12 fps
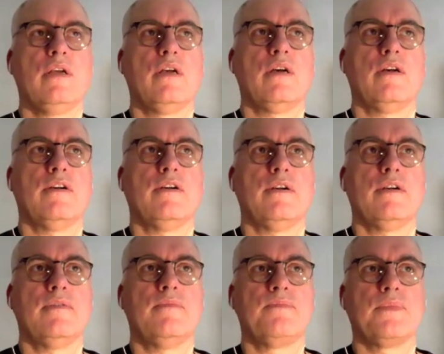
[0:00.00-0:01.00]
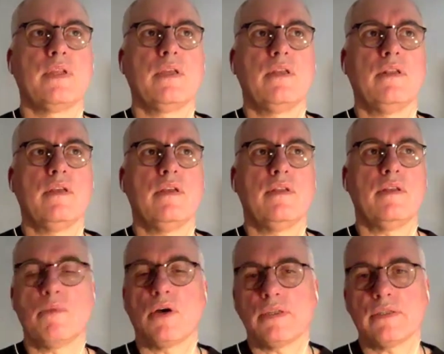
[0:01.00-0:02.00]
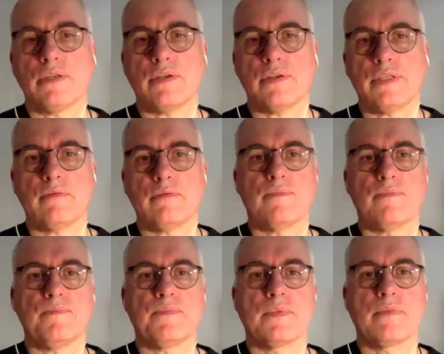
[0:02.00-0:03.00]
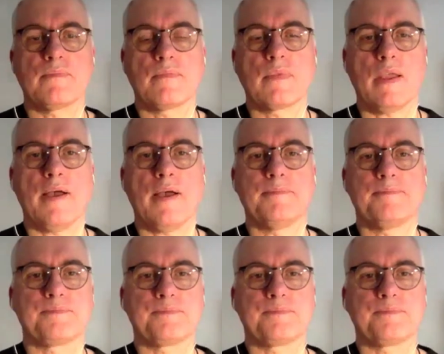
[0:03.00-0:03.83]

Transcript: the monasteries. Yeah.